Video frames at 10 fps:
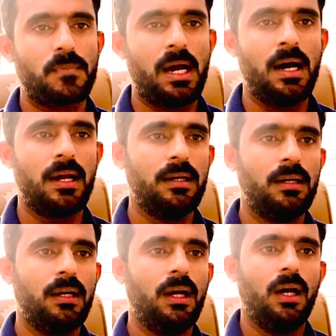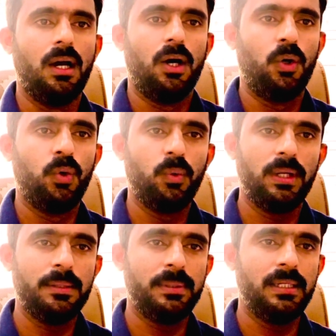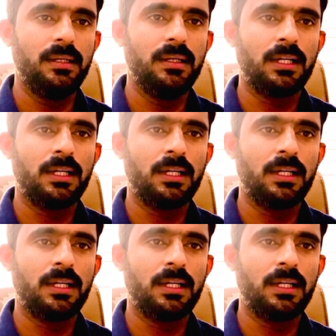or who will be